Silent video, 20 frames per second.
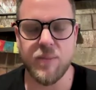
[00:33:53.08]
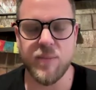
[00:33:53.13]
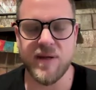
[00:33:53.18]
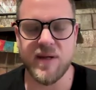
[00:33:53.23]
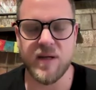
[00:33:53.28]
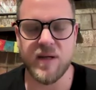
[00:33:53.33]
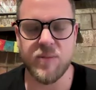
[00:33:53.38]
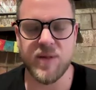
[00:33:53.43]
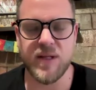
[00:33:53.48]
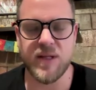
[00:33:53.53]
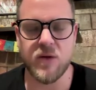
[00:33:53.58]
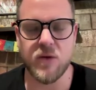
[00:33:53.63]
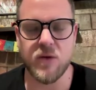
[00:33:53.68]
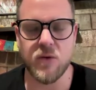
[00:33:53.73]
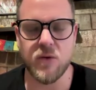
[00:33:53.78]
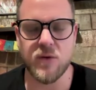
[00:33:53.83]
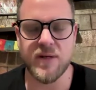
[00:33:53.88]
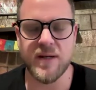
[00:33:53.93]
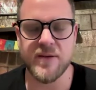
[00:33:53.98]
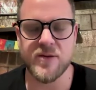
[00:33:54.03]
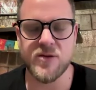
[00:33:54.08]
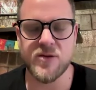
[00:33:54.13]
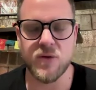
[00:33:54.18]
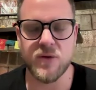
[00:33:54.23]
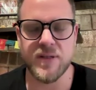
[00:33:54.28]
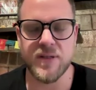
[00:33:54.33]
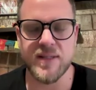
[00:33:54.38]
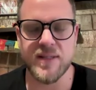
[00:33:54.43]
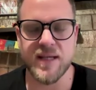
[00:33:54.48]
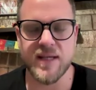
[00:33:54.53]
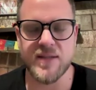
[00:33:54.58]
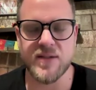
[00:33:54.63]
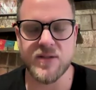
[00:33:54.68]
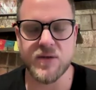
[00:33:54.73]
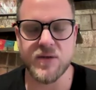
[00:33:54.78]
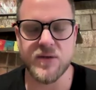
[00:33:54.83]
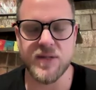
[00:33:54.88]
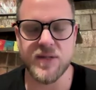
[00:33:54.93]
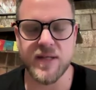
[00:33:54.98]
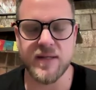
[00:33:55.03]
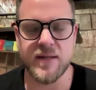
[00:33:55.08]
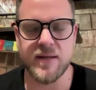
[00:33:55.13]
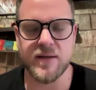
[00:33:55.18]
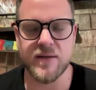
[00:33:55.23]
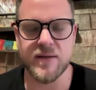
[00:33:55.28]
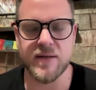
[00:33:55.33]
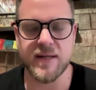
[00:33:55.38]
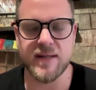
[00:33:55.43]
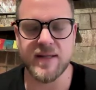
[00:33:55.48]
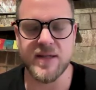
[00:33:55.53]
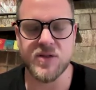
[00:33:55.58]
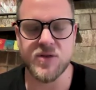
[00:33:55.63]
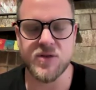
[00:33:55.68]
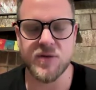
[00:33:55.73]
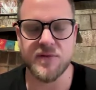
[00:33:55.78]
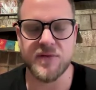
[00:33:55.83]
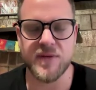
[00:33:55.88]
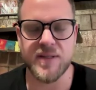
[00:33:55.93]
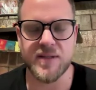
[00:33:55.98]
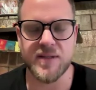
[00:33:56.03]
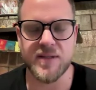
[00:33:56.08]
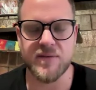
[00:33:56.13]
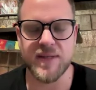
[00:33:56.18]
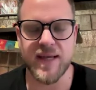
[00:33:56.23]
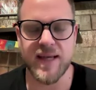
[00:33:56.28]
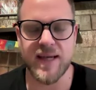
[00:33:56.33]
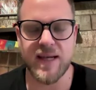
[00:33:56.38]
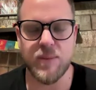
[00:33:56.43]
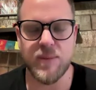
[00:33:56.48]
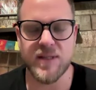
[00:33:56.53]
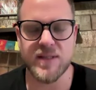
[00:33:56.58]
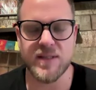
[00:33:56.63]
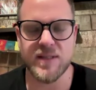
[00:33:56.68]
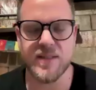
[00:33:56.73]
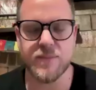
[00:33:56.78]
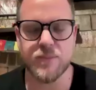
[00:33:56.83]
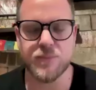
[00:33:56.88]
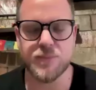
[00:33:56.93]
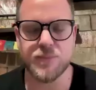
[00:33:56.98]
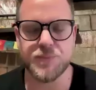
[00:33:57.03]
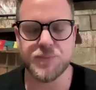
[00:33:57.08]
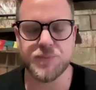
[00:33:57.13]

May there be no natural disasters and catastrophes of the elements.